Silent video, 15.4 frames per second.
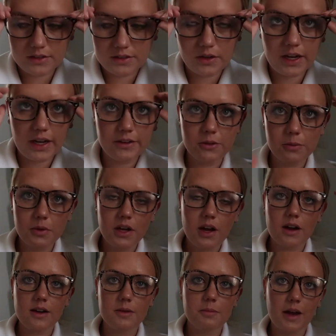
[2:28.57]
so I had to put
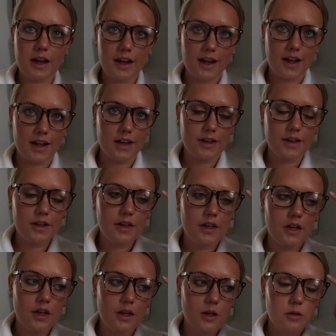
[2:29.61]
on my
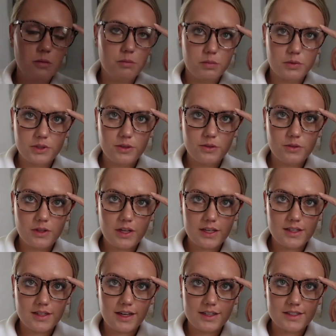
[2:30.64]
blue
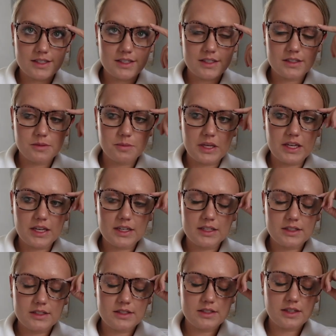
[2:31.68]
light glasses
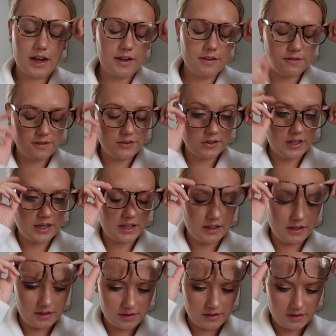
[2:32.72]
because I feel
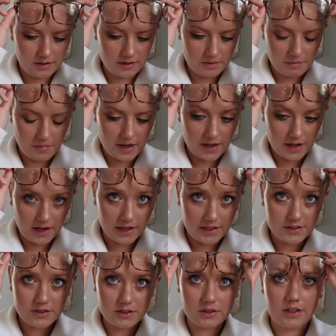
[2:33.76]
like my
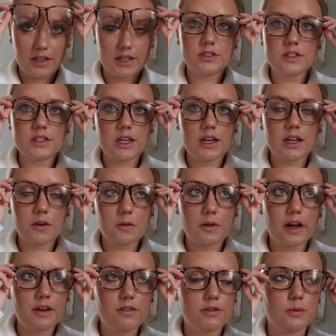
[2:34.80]
eyes are like just getting
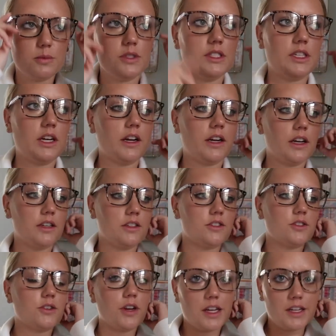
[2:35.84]
red from staring at a
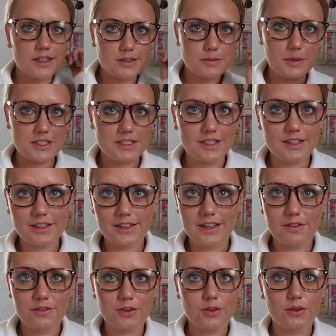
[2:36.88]
screen, because basically
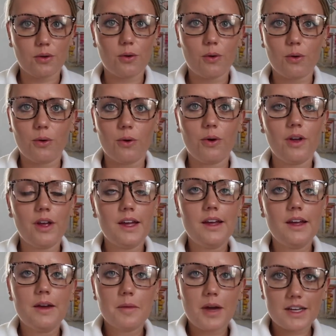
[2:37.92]
like for the whole
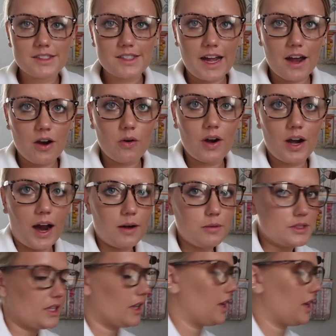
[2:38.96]
past hour I was